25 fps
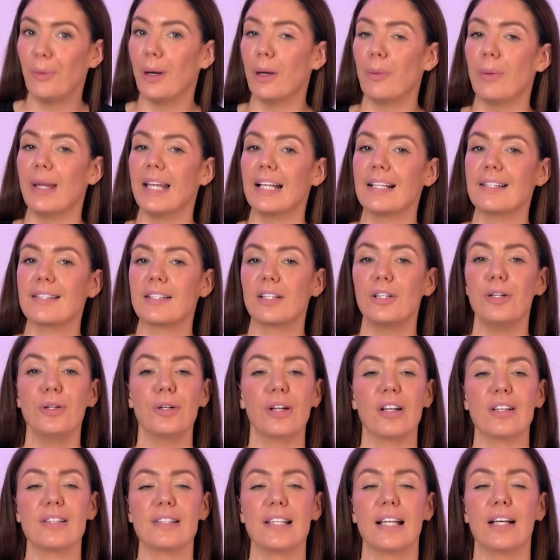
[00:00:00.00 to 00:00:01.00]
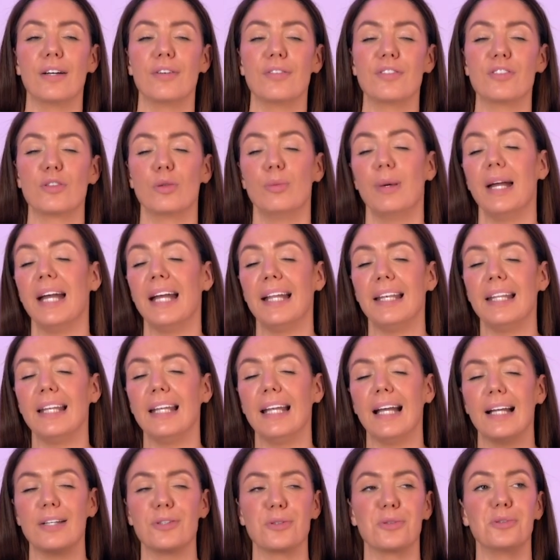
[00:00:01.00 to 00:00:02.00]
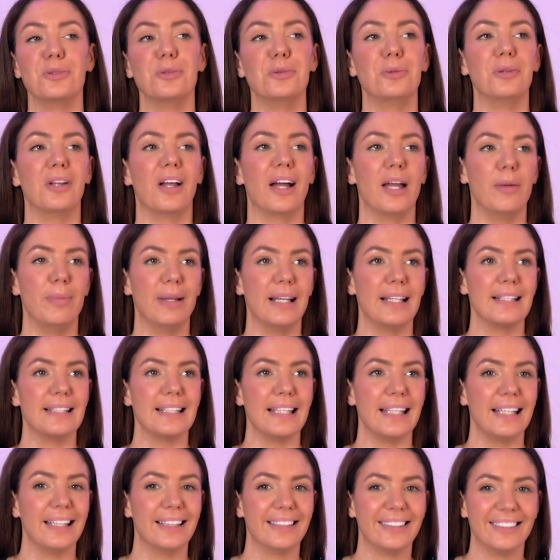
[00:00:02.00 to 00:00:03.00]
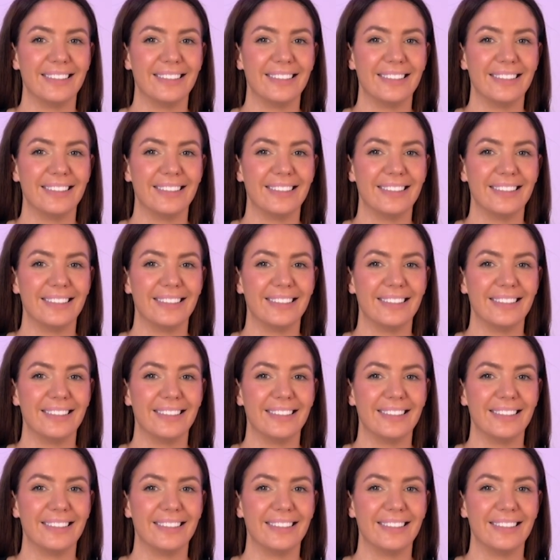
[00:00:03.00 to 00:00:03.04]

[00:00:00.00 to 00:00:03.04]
where we exclude ourselves from any and all liability.